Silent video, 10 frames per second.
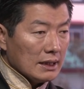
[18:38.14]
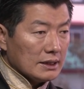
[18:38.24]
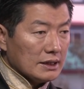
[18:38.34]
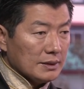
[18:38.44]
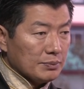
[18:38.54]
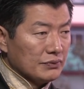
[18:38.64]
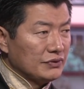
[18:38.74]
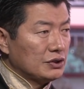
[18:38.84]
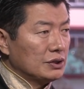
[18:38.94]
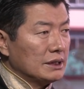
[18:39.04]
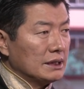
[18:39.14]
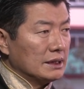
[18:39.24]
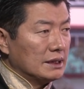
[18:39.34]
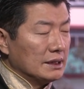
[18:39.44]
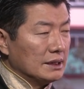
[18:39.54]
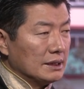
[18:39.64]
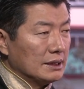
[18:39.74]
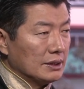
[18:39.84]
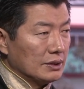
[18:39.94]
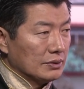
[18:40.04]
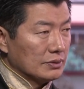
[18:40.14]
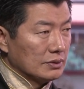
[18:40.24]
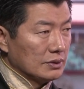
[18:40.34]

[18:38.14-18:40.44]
the provision in the, you know,